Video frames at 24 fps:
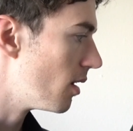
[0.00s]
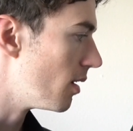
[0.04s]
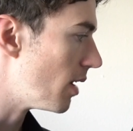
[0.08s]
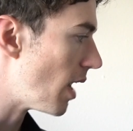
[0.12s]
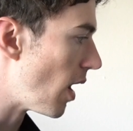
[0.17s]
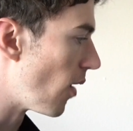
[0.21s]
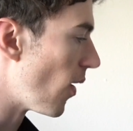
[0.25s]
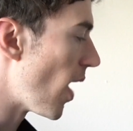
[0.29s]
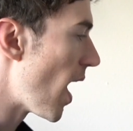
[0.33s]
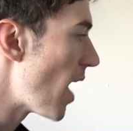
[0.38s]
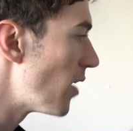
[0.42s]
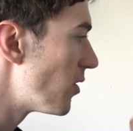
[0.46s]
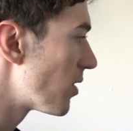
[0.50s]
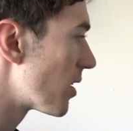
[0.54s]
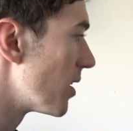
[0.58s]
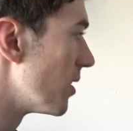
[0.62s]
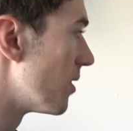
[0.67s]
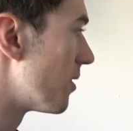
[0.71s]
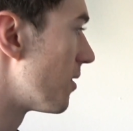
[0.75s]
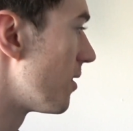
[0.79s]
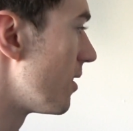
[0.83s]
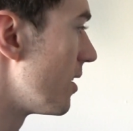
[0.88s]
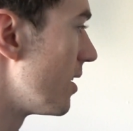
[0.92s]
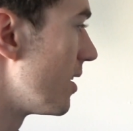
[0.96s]
Now, as you can
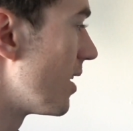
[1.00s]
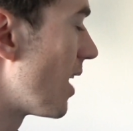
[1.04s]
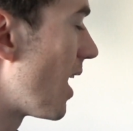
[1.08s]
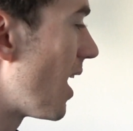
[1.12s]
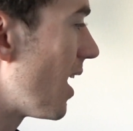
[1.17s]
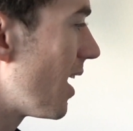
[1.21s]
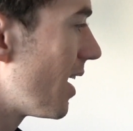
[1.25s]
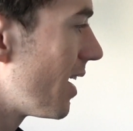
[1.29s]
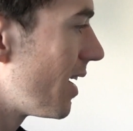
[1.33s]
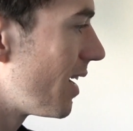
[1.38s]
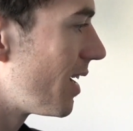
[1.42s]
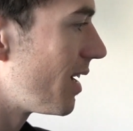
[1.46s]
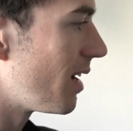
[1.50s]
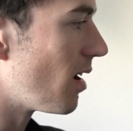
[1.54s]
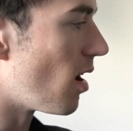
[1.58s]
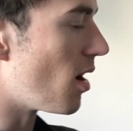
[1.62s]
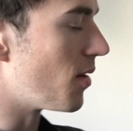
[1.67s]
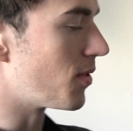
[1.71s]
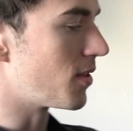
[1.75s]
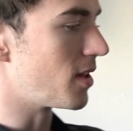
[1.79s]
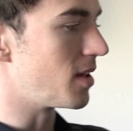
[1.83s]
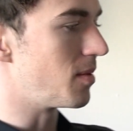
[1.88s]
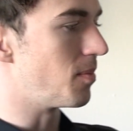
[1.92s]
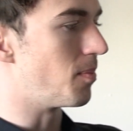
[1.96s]
see, I,
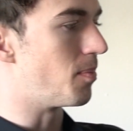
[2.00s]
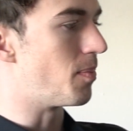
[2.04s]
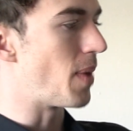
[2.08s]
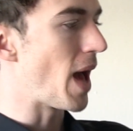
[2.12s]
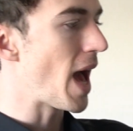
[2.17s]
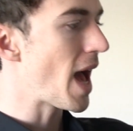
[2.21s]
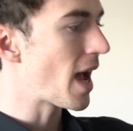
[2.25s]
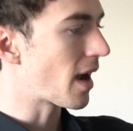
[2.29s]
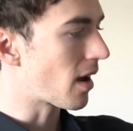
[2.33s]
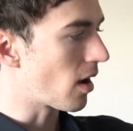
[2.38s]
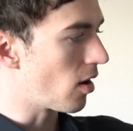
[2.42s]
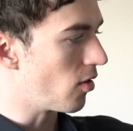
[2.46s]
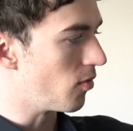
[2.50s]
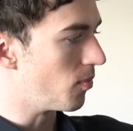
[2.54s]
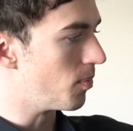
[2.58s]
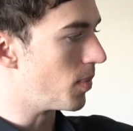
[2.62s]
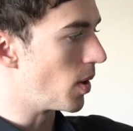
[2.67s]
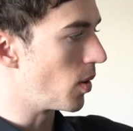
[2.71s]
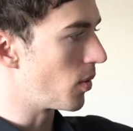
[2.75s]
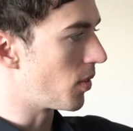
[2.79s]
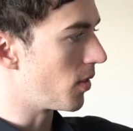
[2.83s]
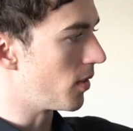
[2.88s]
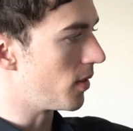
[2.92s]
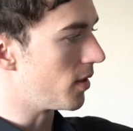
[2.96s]
on the back of
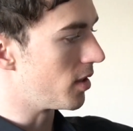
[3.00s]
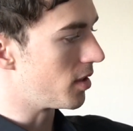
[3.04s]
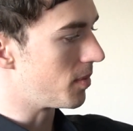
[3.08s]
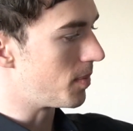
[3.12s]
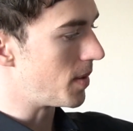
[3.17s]
both of these